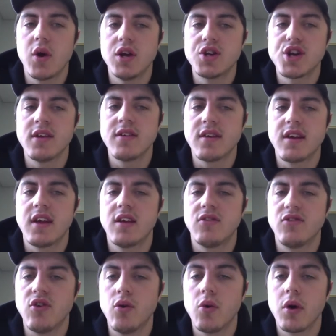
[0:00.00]
each entity
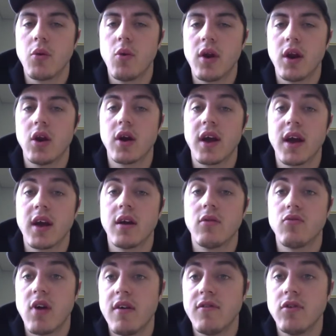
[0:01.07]
is doing when looking at
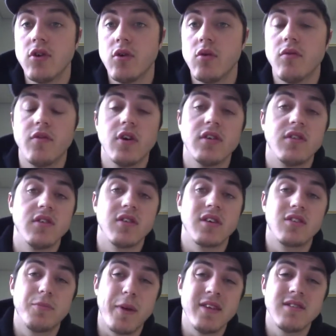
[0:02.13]
revenue versus
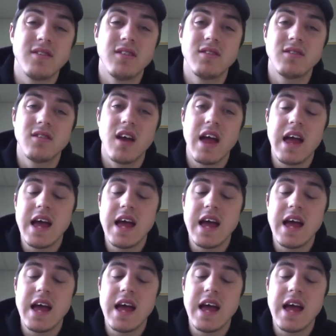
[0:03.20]
expenses.